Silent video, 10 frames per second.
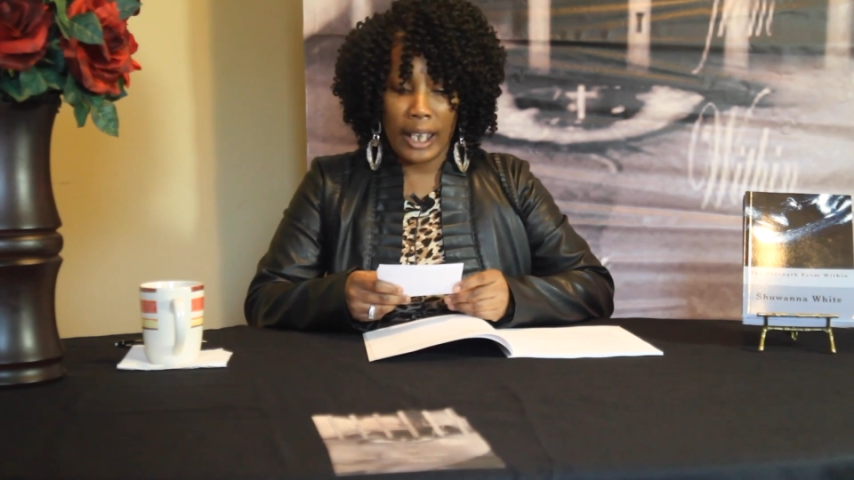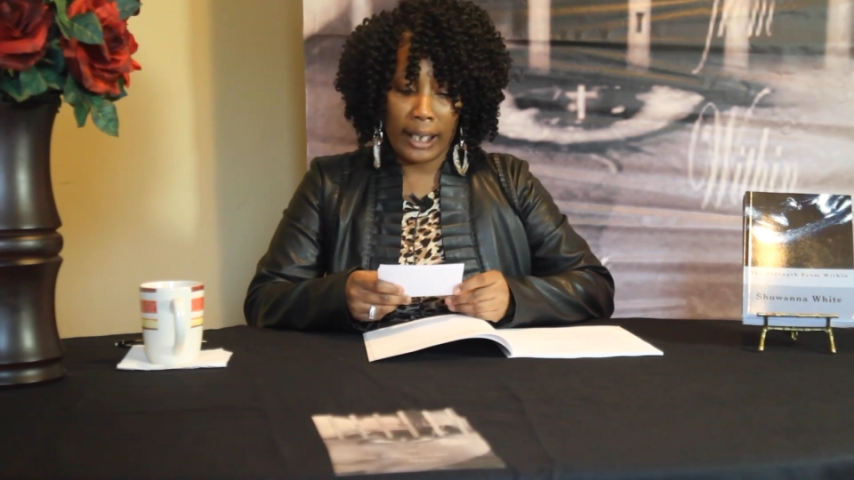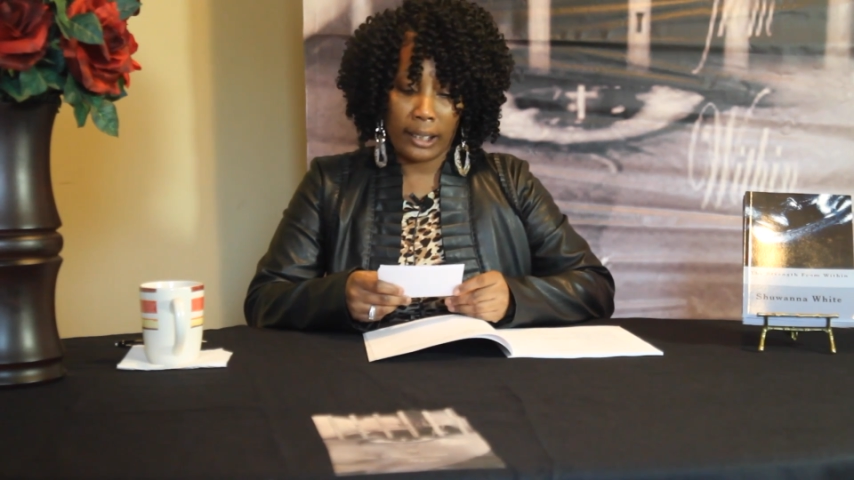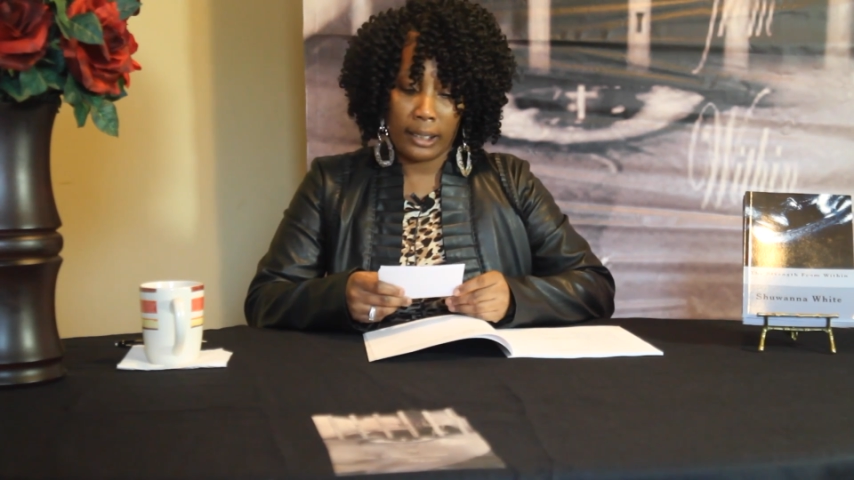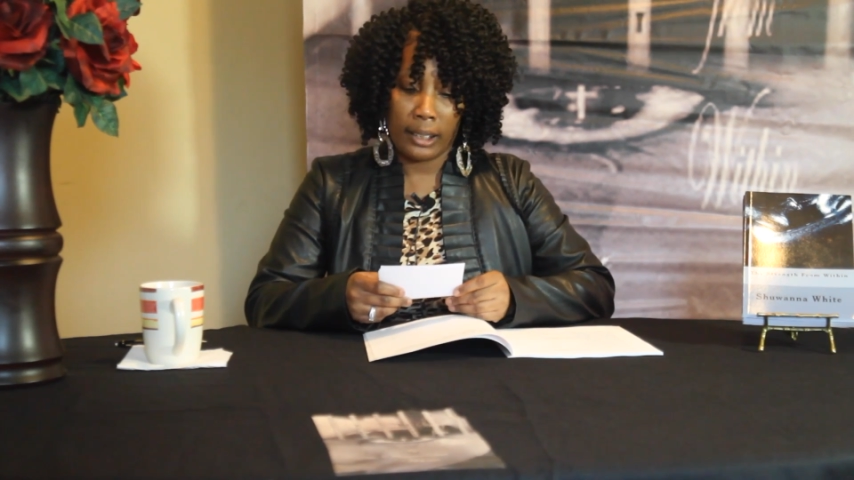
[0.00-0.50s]

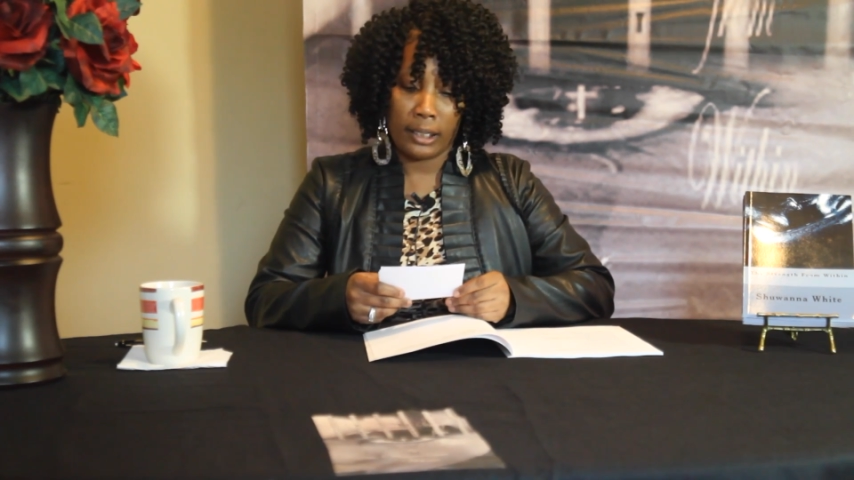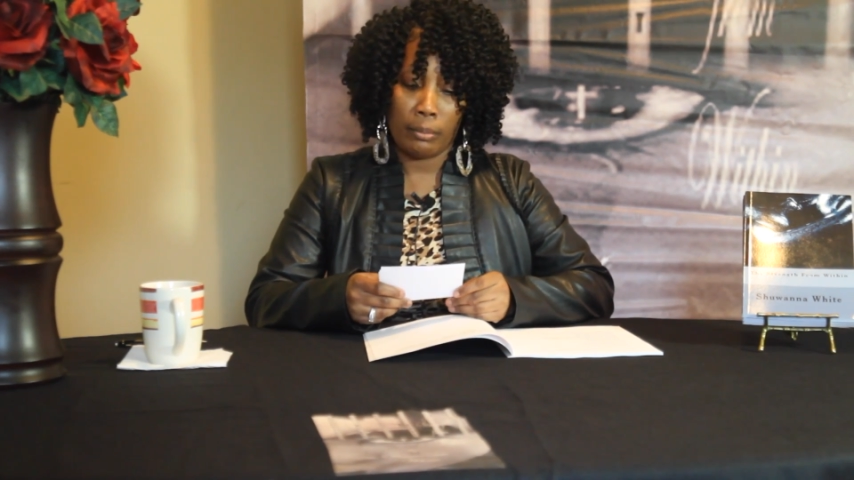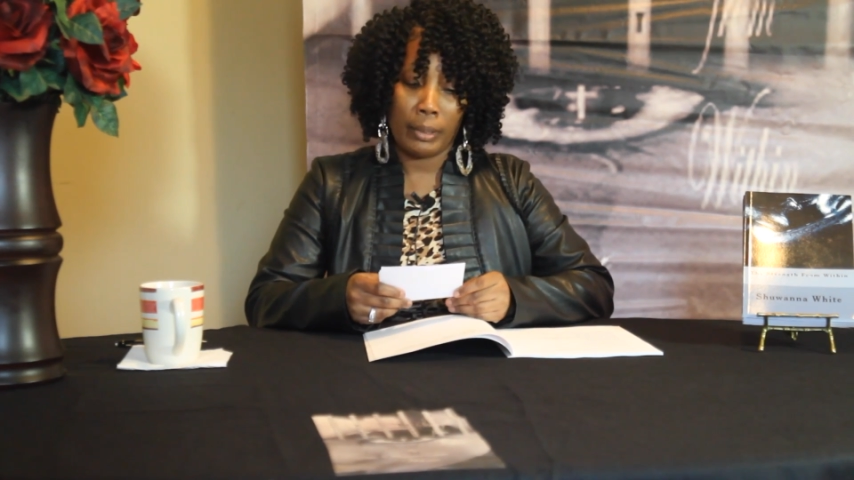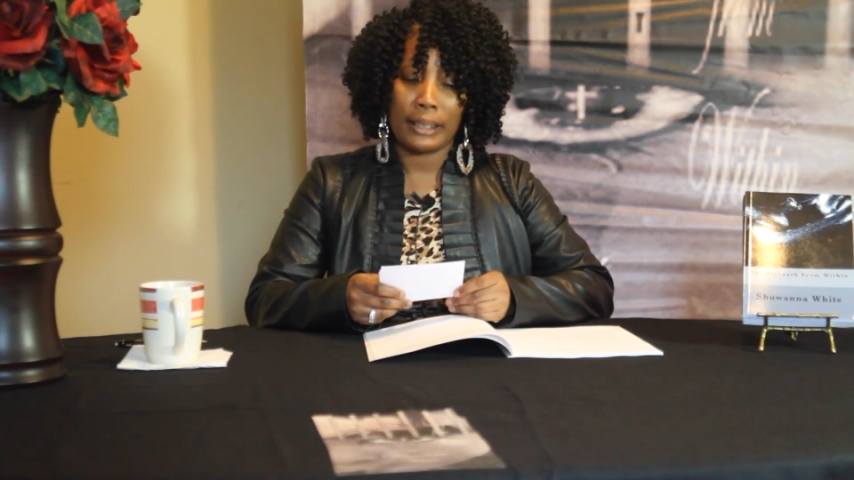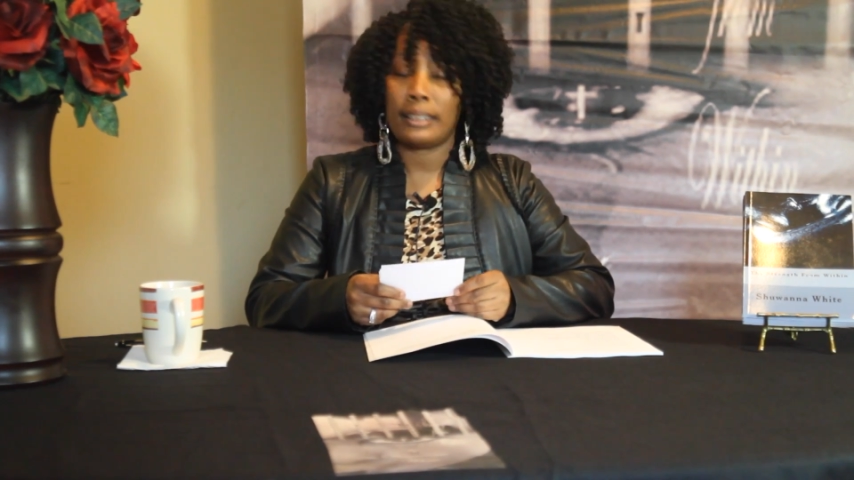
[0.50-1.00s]

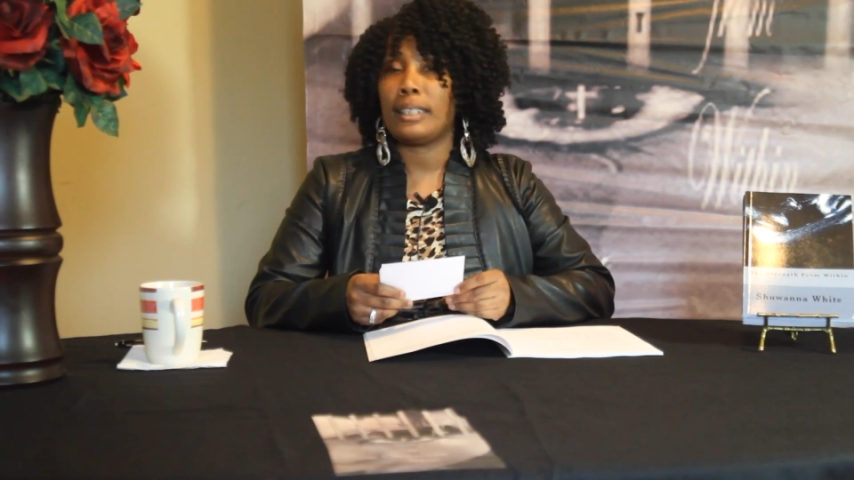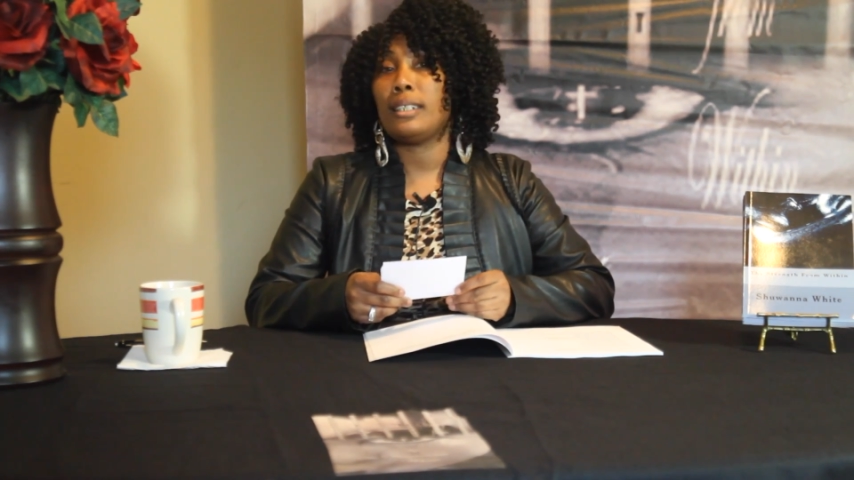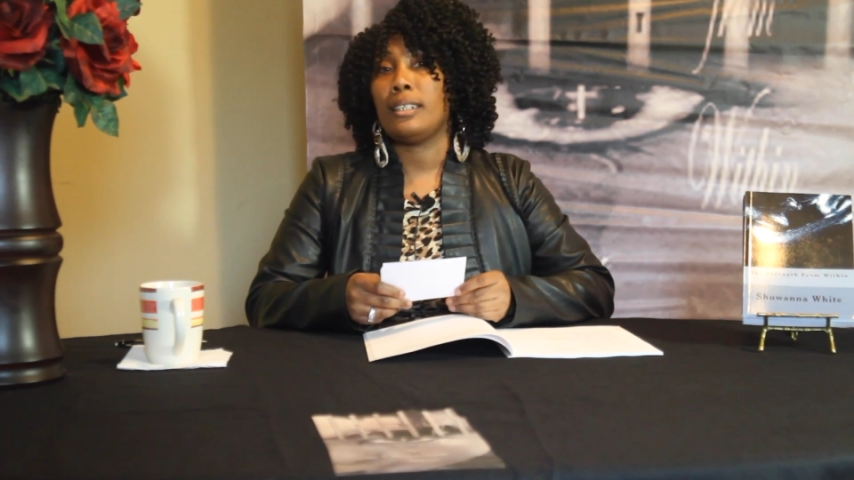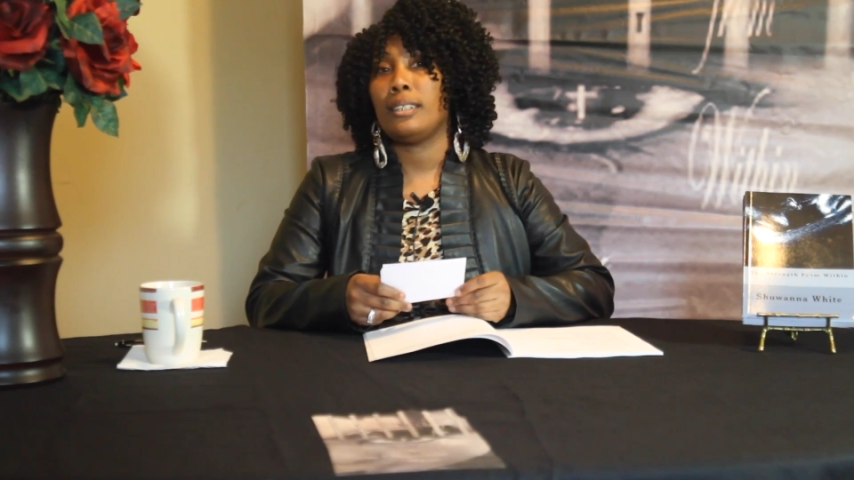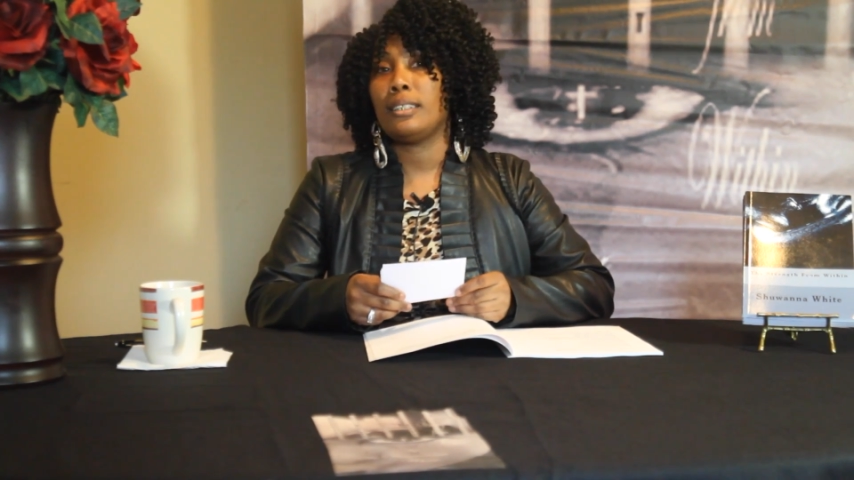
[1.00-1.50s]
Jacqueline
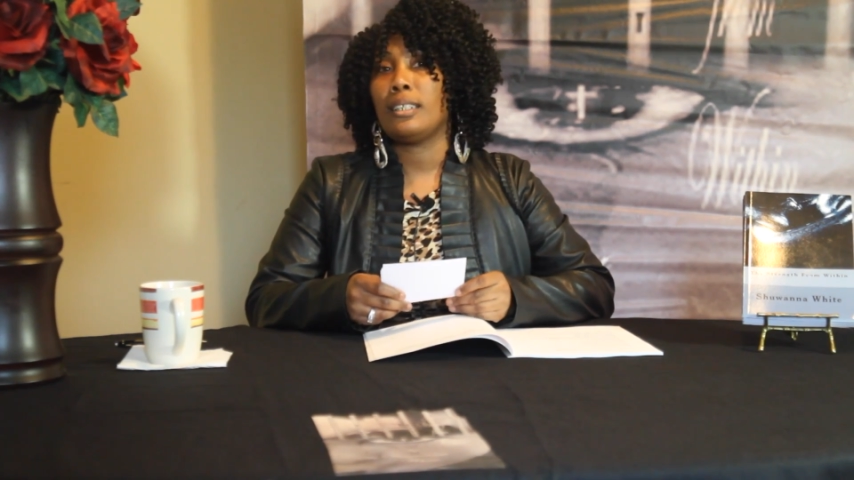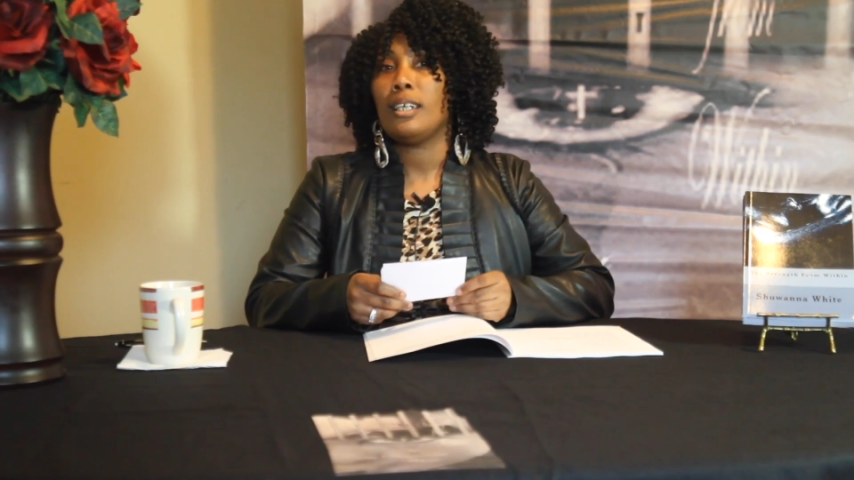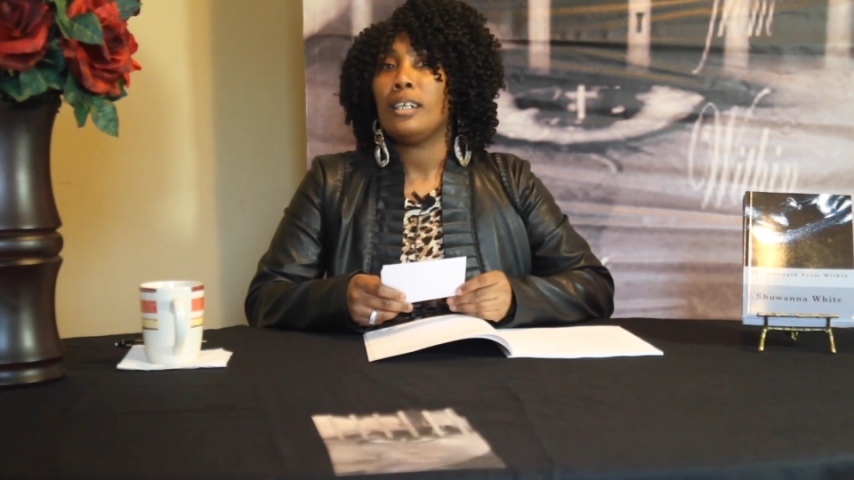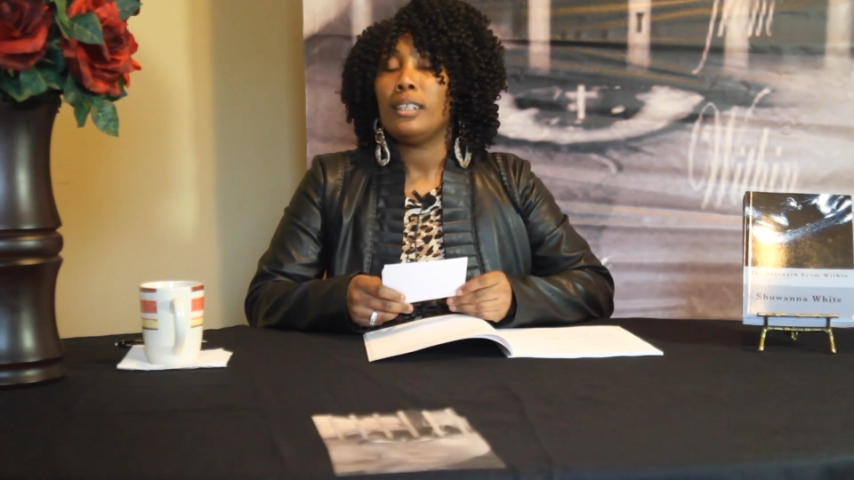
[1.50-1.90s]
Montez.